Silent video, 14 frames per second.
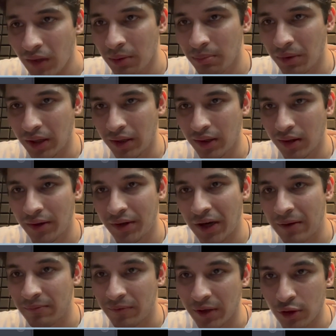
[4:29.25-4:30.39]
play a
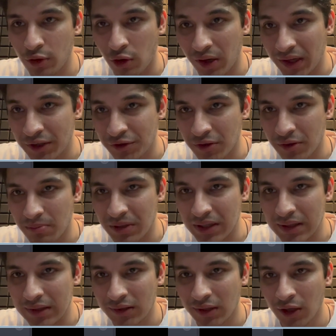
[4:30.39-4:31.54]
triumphant orchestral
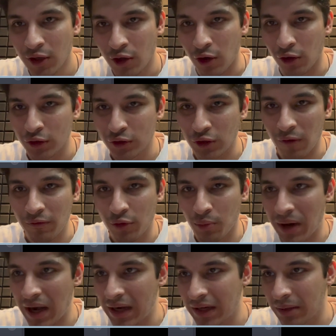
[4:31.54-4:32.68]
piece or a soft
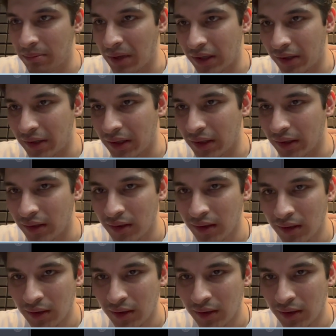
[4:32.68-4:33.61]
romantic melody.